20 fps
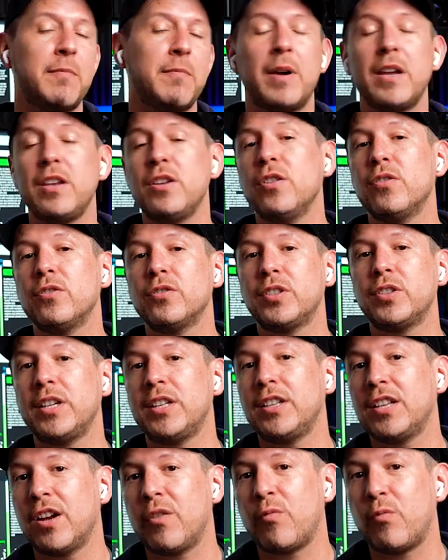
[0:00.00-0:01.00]
by using
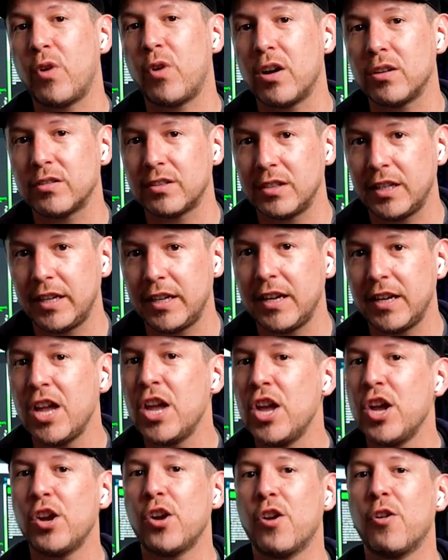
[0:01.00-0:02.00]
the Roslyn
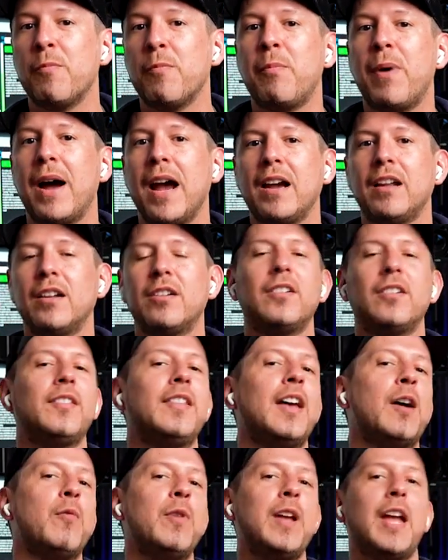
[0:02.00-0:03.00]
compiler that we